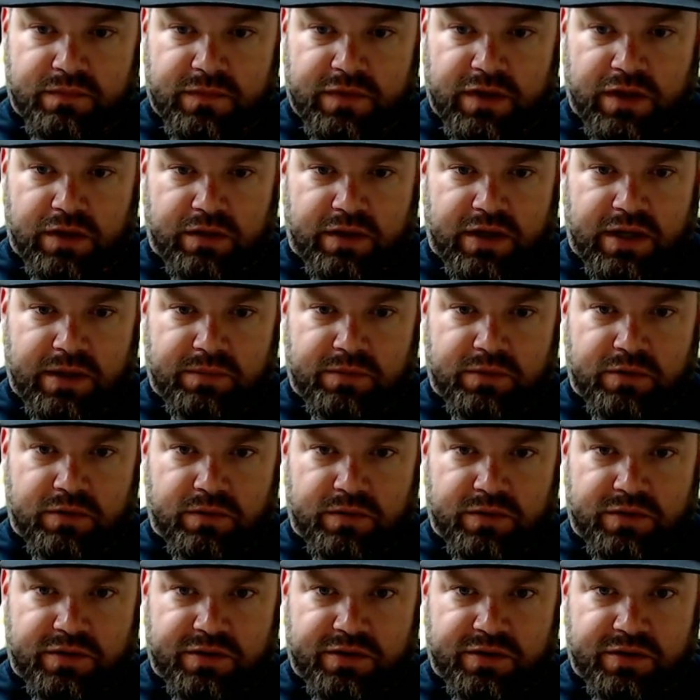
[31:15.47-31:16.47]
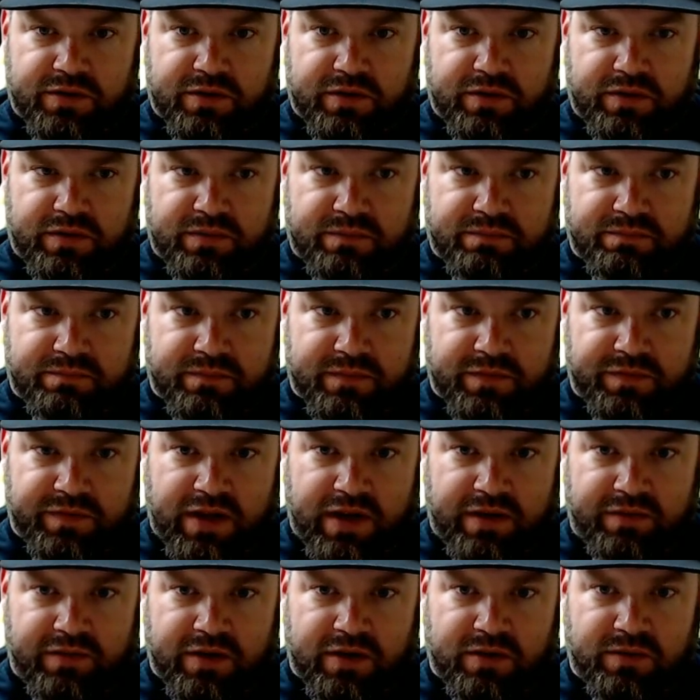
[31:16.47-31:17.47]
keep doing what you're doing. If you
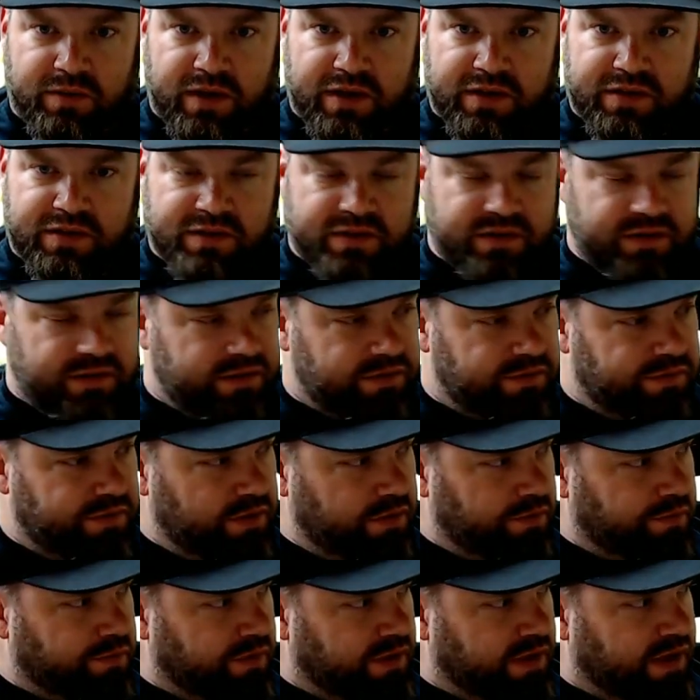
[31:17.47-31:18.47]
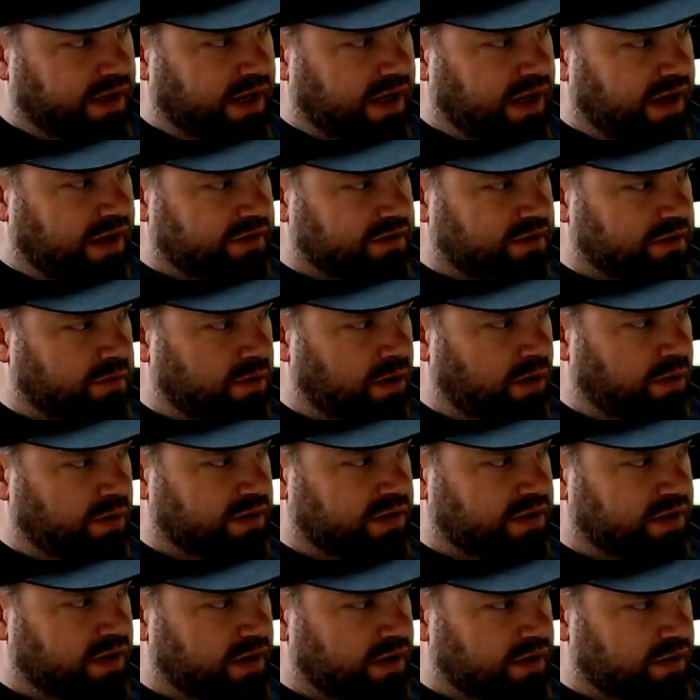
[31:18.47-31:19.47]
have any questions, feel free to ask. I'm always
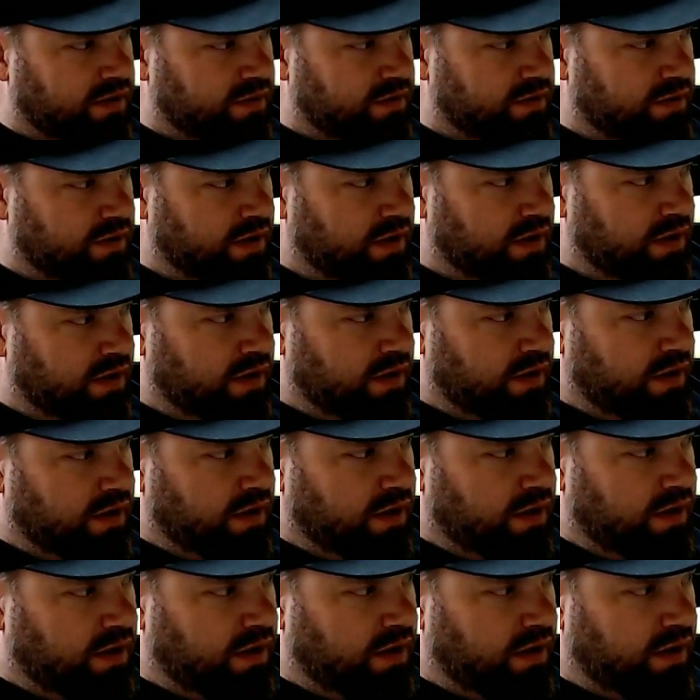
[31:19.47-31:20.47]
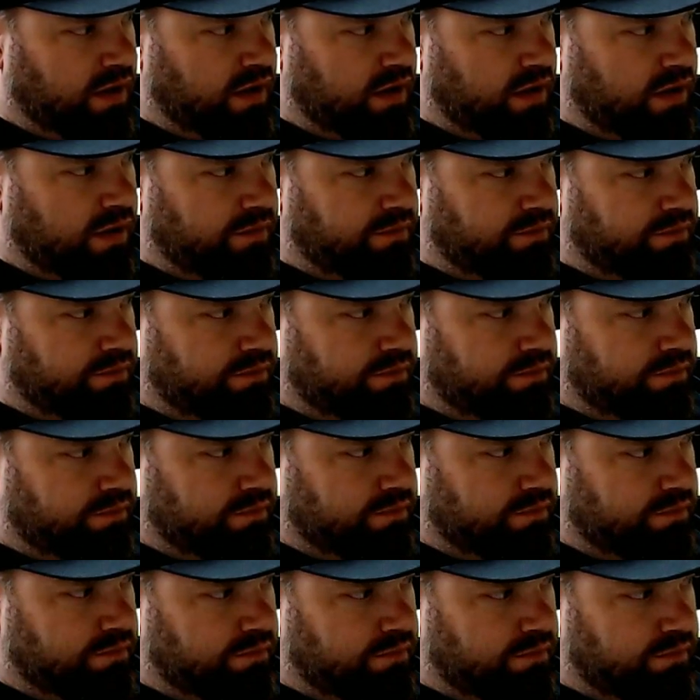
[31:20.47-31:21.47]
here. Um,
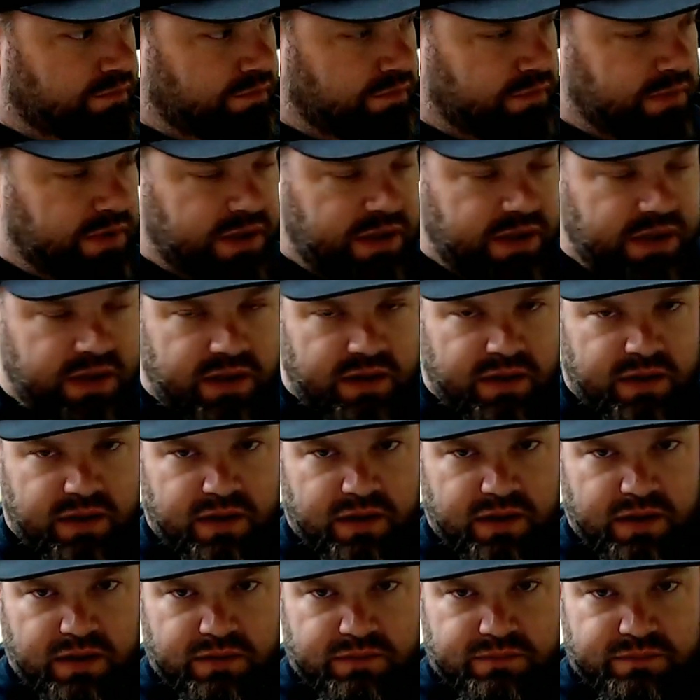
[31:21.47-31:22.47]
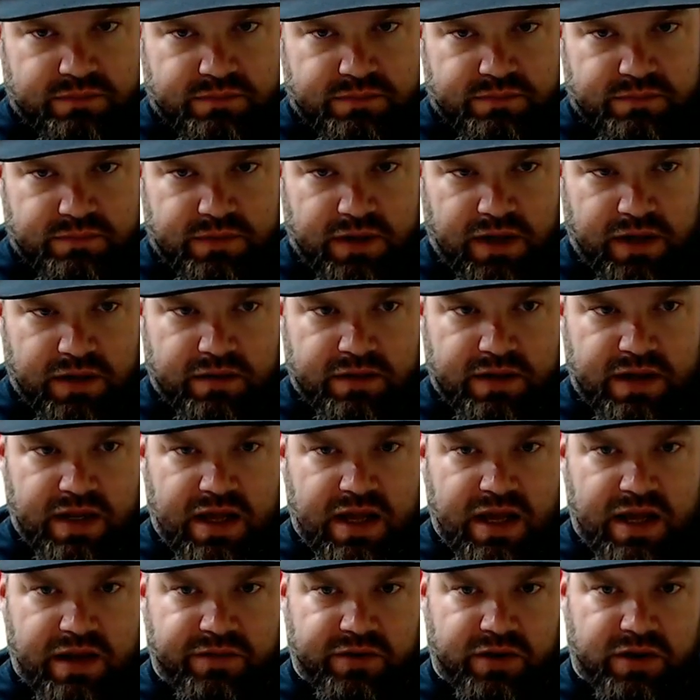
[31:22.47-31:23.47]
and other than
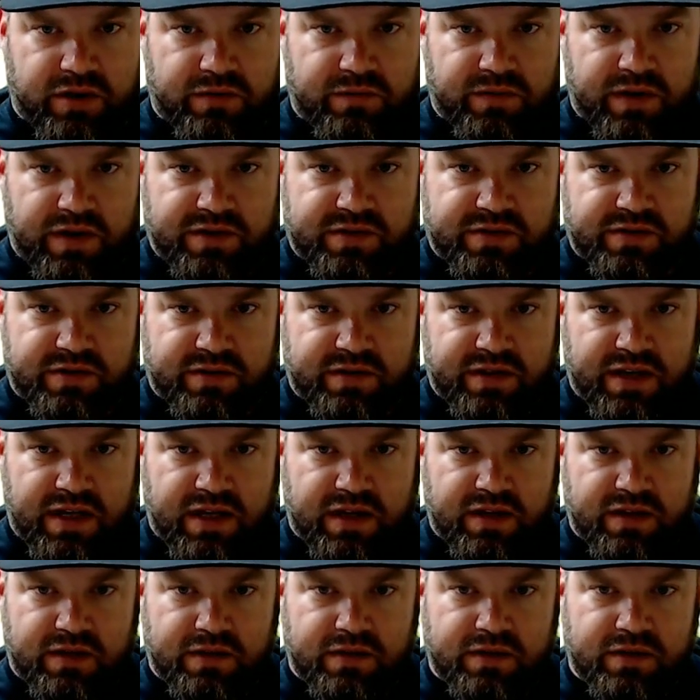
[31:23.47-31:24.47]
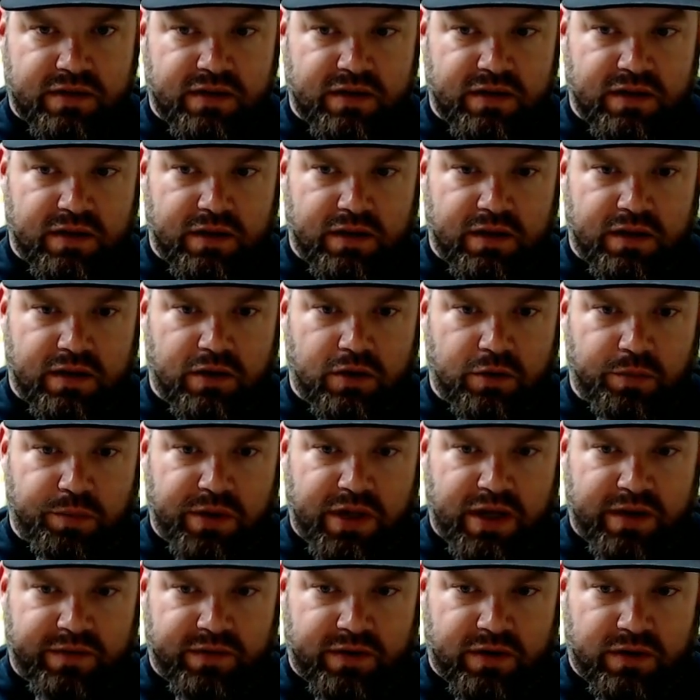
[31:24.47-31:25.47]
that, have a good rest of your day, and hope you
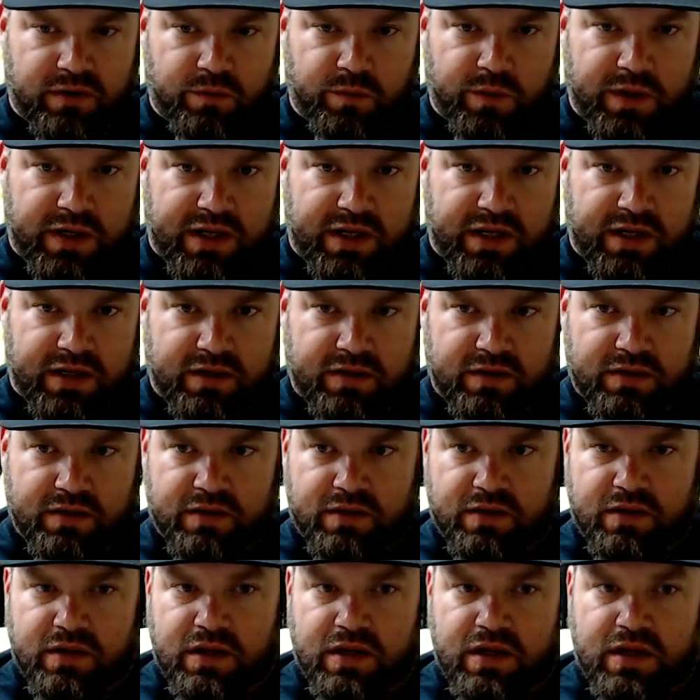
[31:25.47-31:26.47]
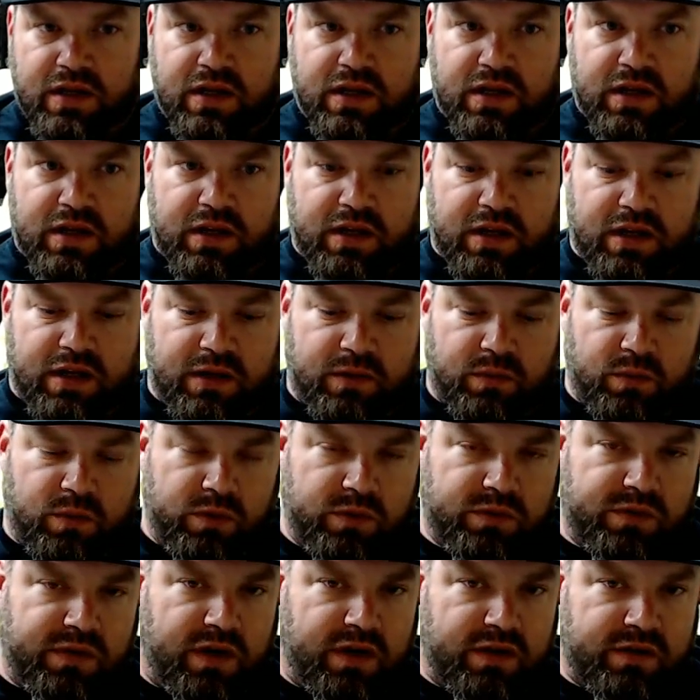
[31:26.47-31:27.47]
have a good weekend. And we'll
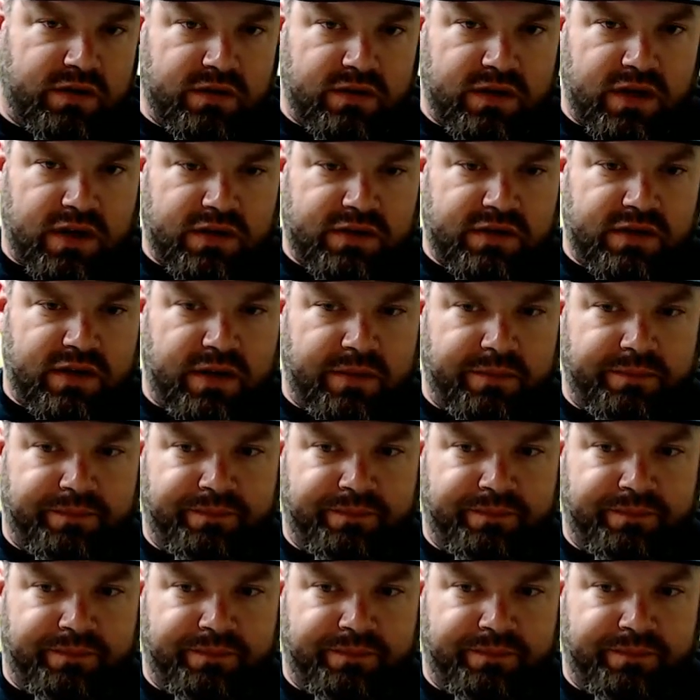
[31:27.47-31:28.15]
talk to you next time.